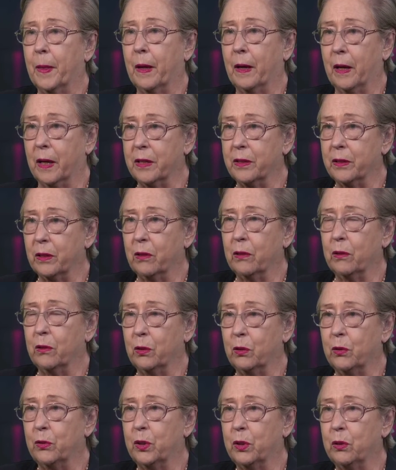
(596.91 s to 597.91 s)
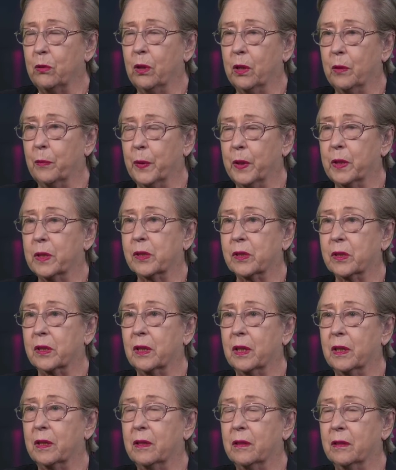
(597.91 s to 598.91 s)
I know who knew her
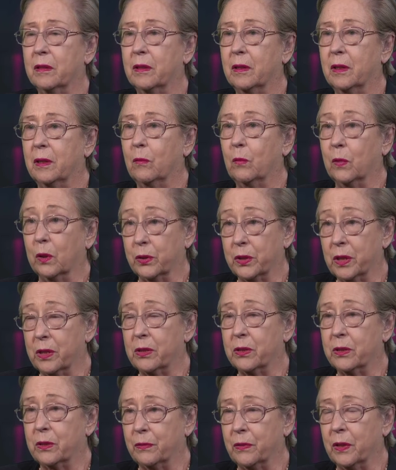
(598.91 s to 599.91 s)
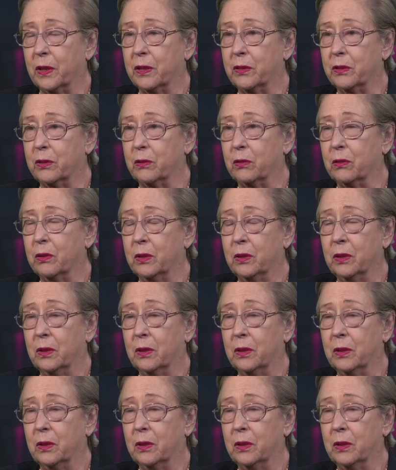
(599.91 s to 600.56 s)
personally will testify to,